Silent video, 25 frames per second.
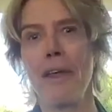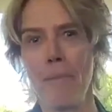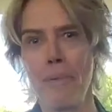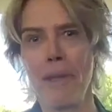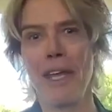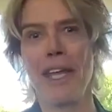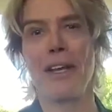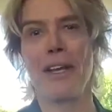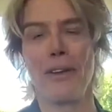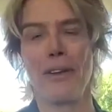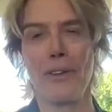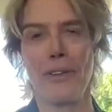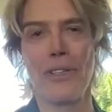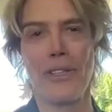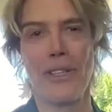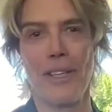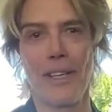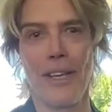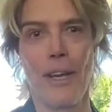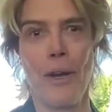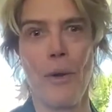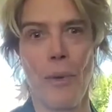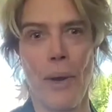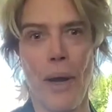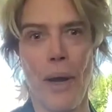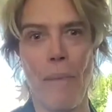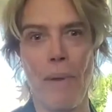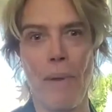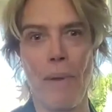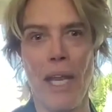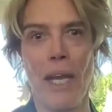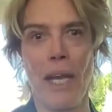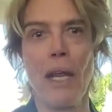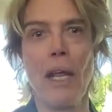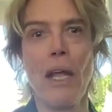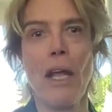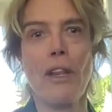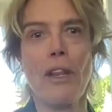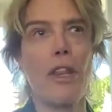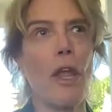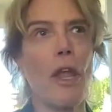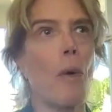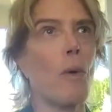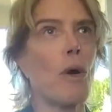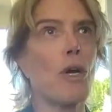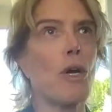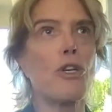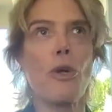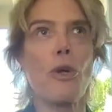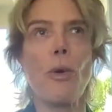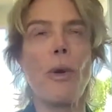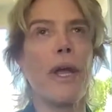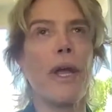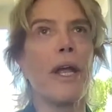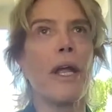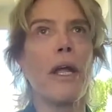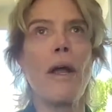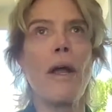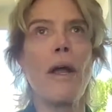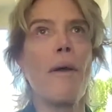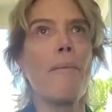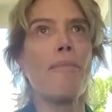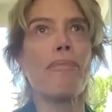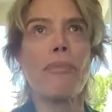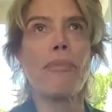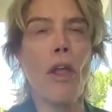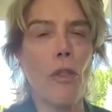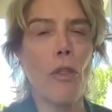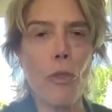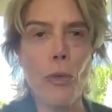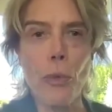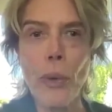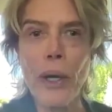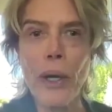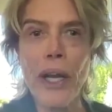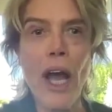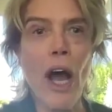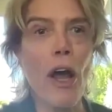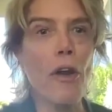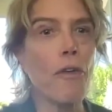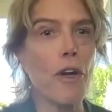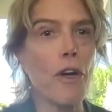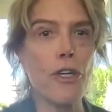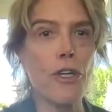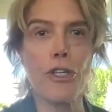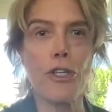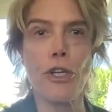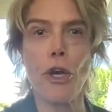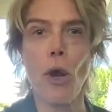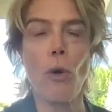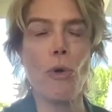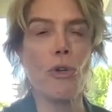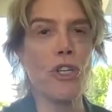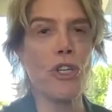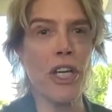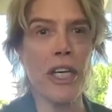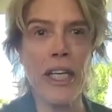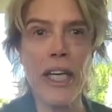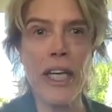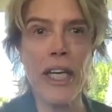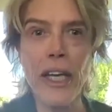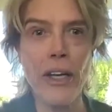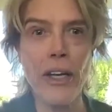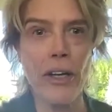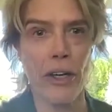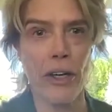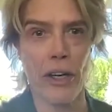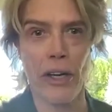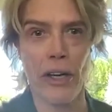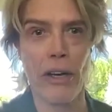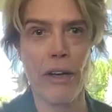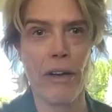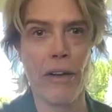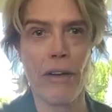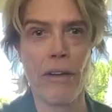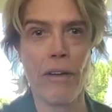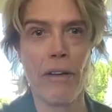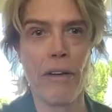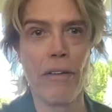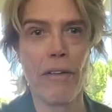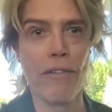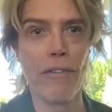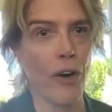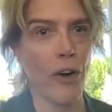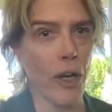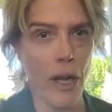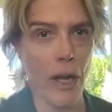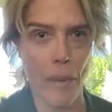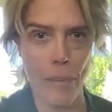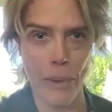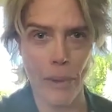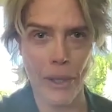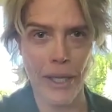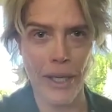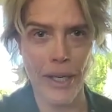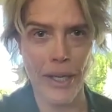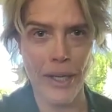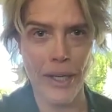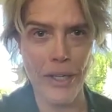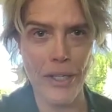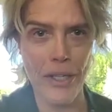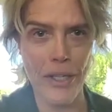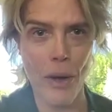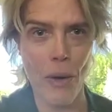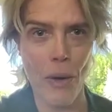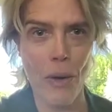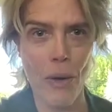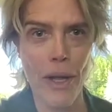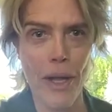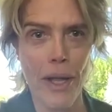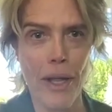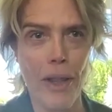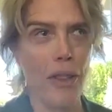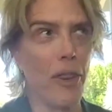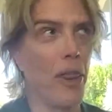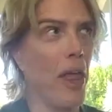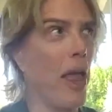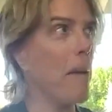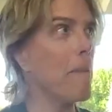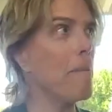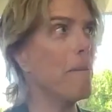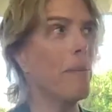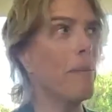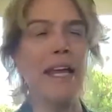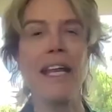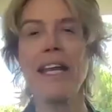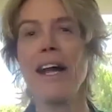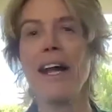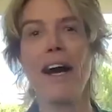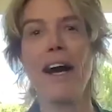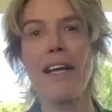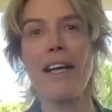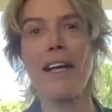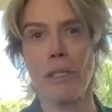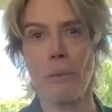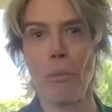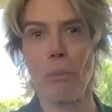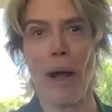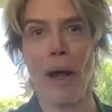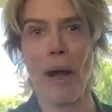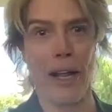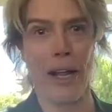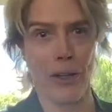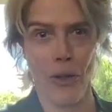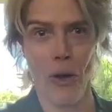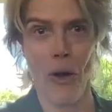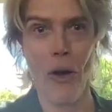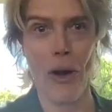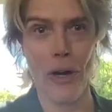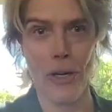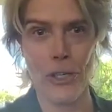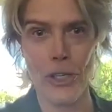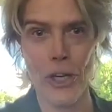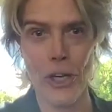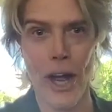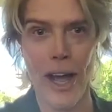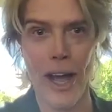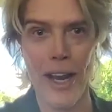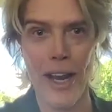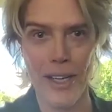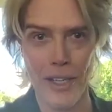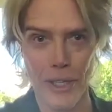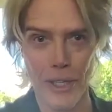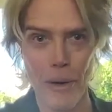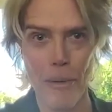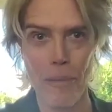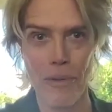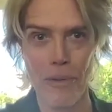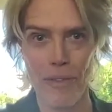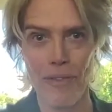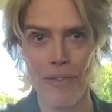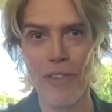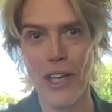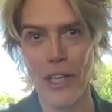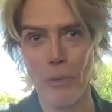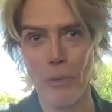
the Beatles. You know what I mean? They were doing 300 shows a year for a couple of years. So they beat us by a long shot in terms of.